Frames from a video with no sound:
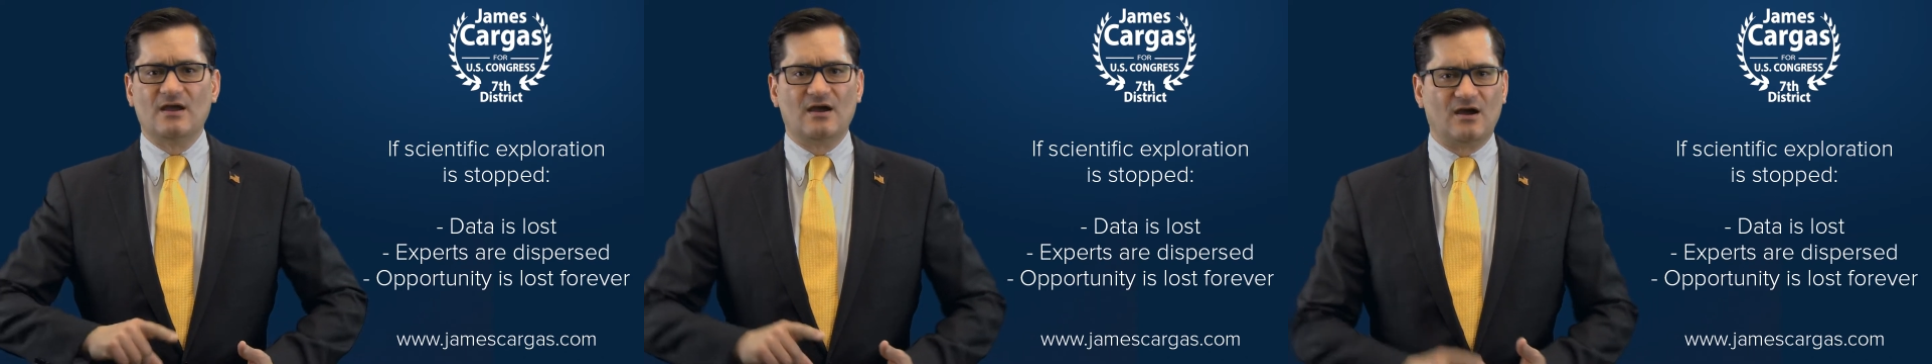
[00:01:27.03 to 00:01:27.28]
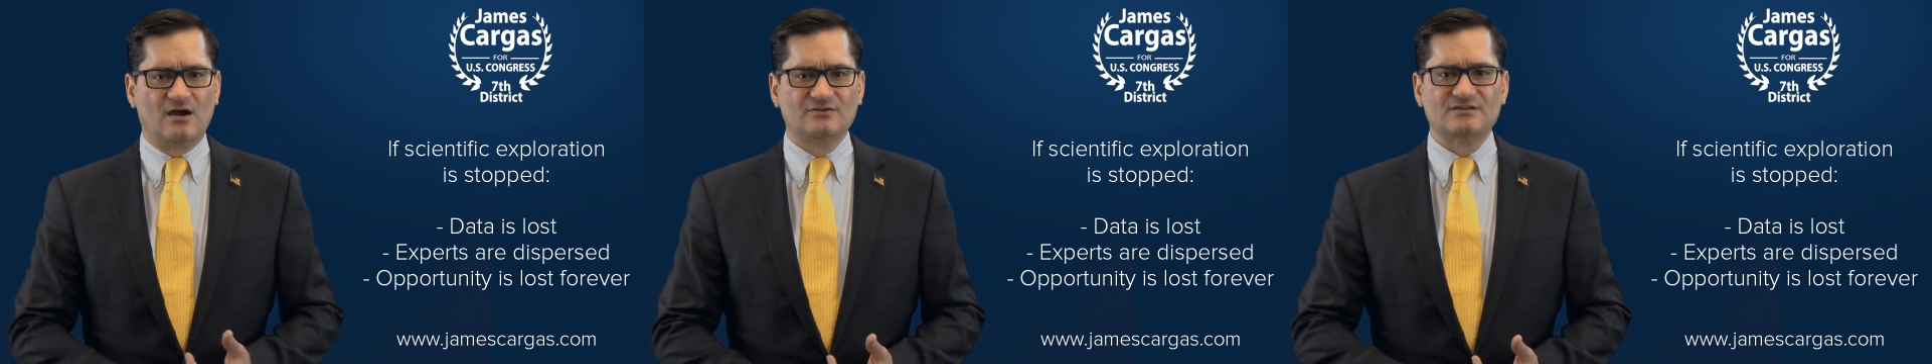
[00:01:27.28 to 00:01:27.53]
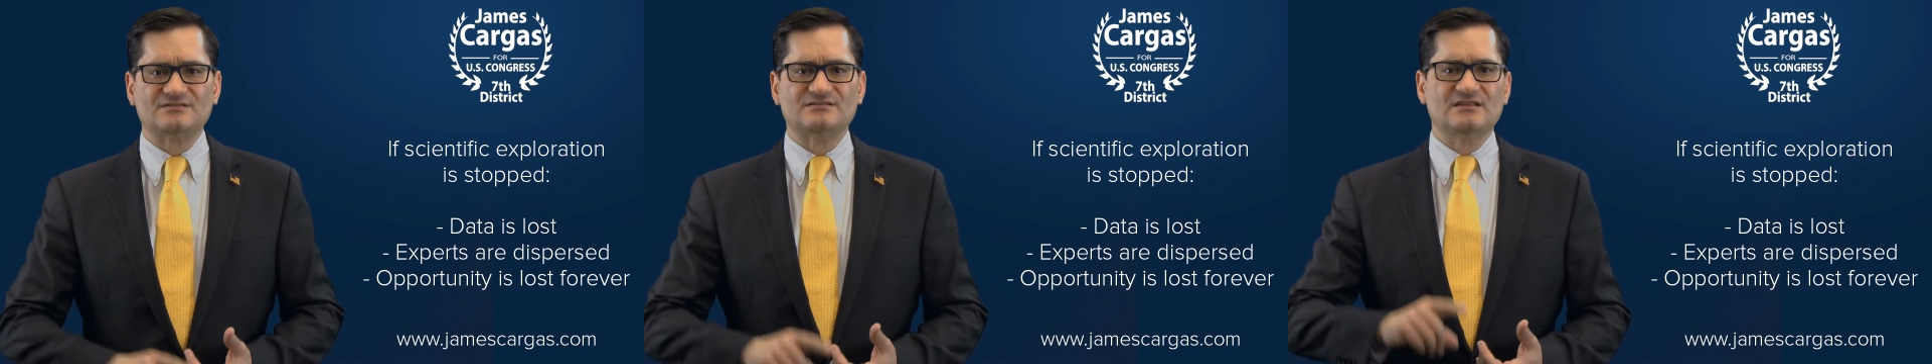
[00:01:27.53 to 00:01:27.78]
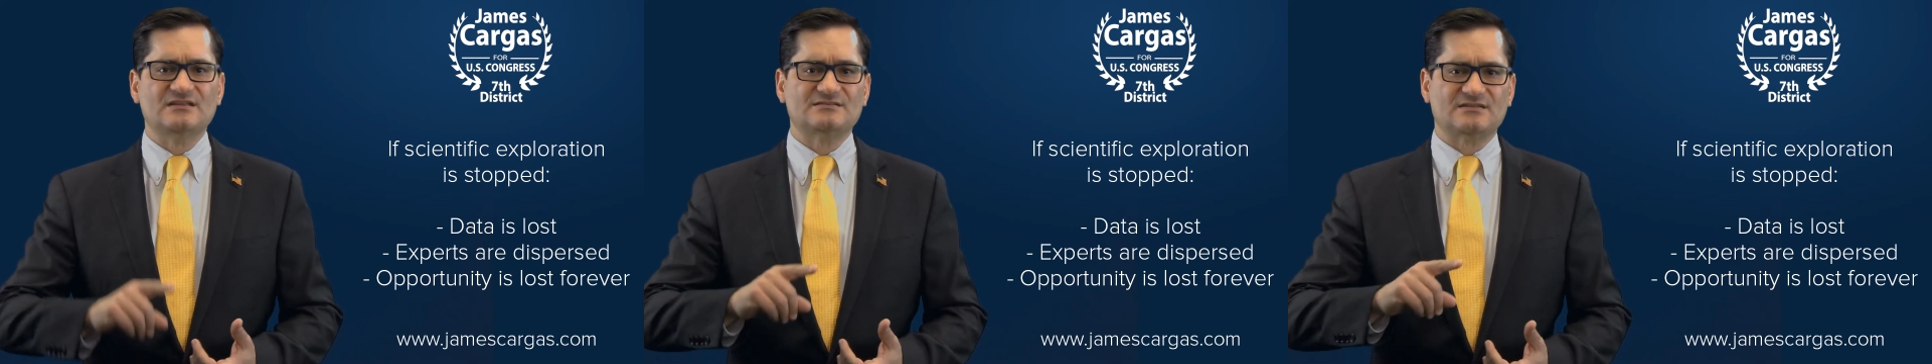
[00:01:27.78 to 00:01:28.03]
heart
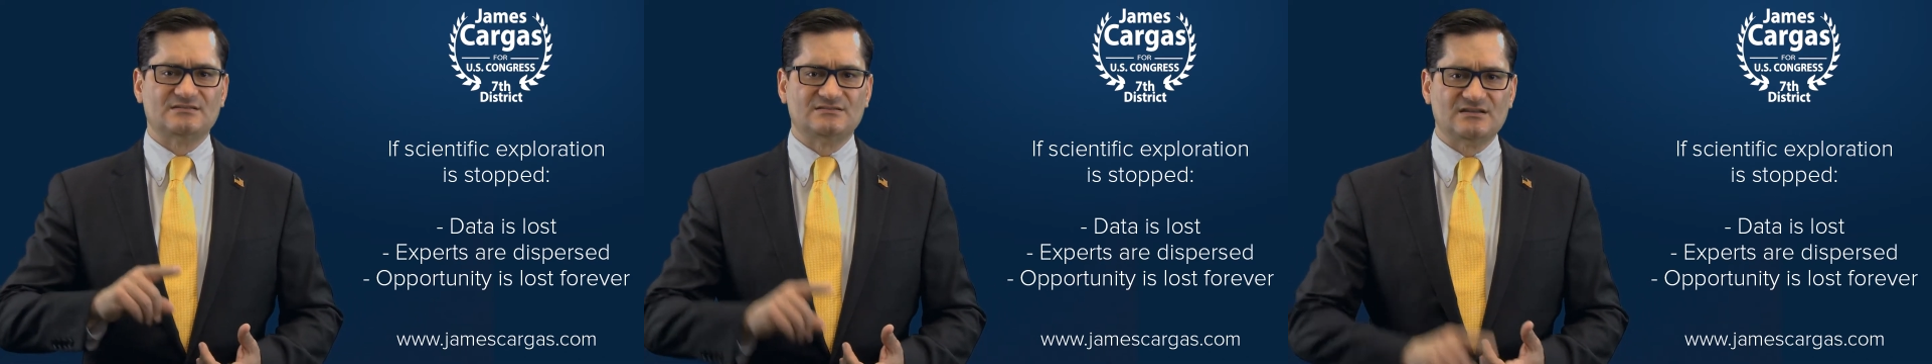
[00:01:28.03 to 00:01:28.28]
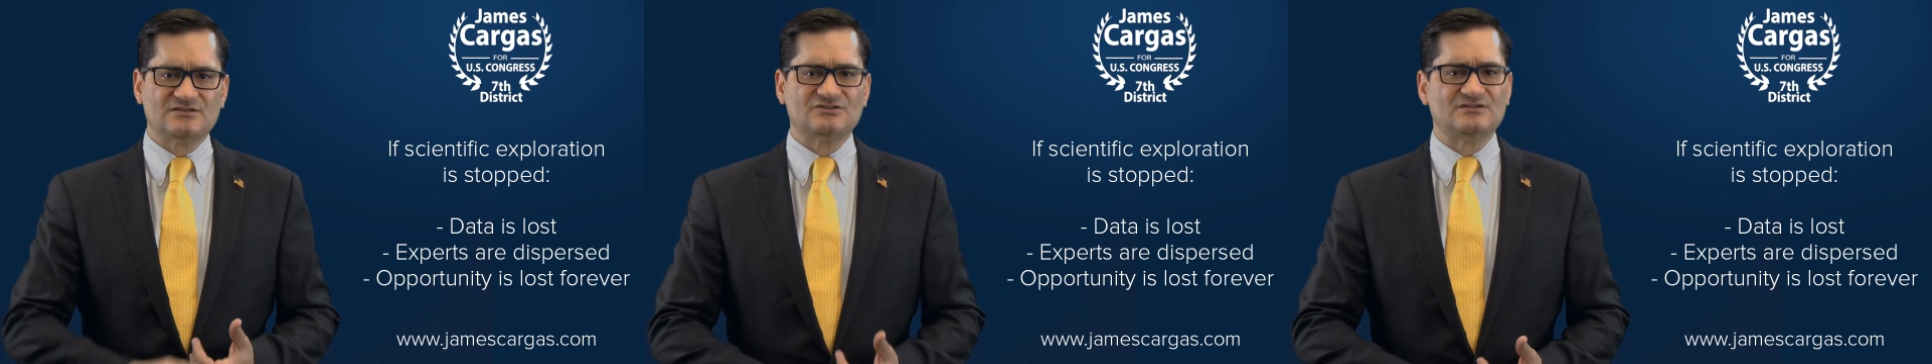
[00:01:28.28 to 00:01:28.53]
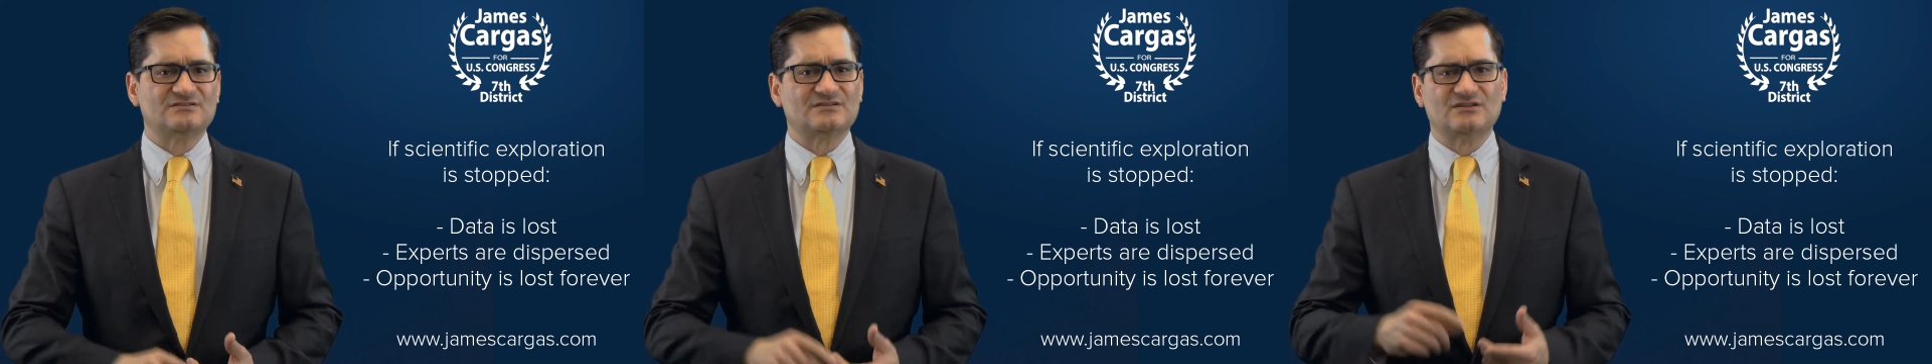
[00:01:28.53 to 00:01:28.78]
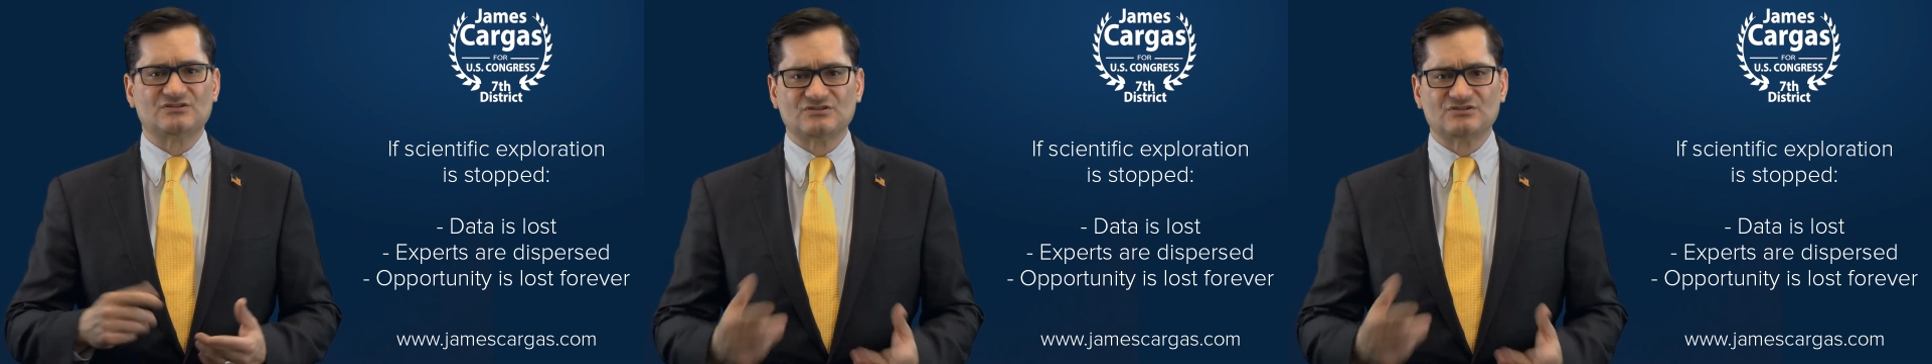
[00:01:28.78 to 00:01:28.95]
disease, addictions, and